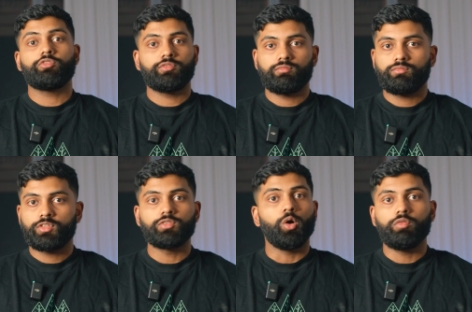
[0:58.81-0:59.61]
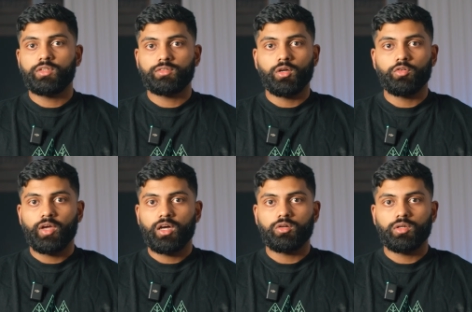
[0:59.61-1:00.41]
of solve itself
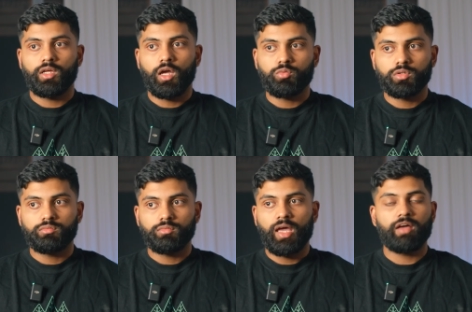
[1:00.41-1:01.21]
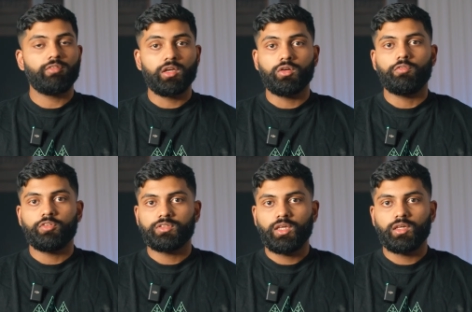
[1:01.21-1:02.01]
out and I would have a good
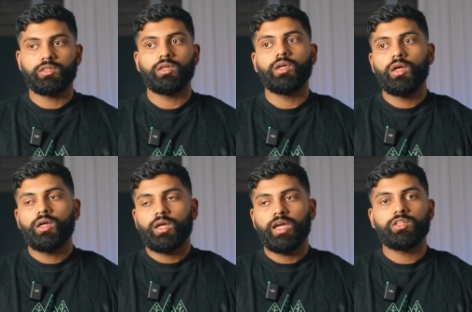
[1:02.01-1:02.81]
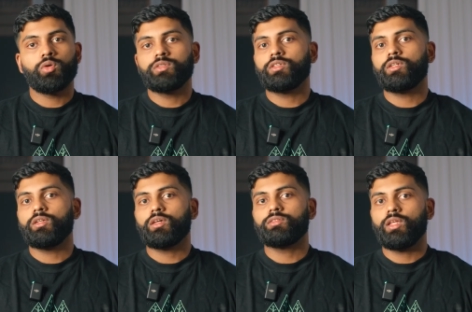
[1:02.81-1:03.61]
physique. And to a
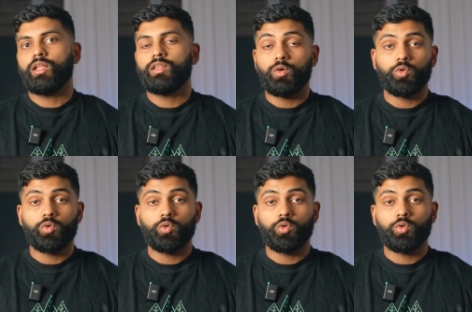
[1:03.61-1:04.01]
certain extent